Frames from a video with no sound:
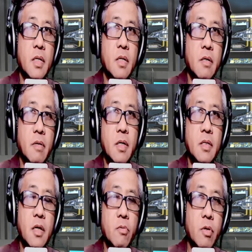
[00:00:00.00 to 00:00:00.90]

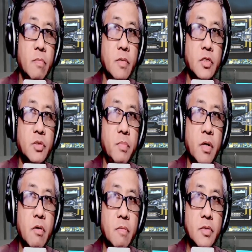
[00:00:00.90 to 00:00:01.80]
Alright, and when we
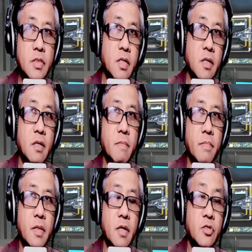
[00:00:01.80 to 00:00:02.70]
speak of sink,
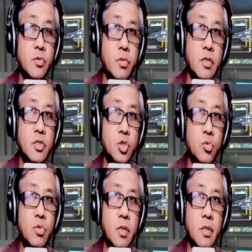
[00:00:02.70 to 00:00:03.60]
that's where the
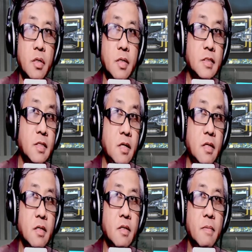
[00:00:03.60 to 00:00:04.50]
sugar is
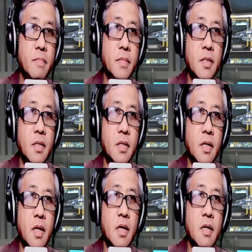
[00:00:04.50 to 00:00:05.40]
needed,
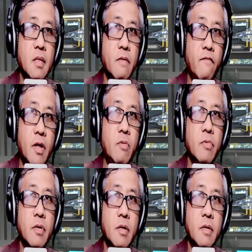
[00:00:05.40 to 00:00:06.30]
like the flower.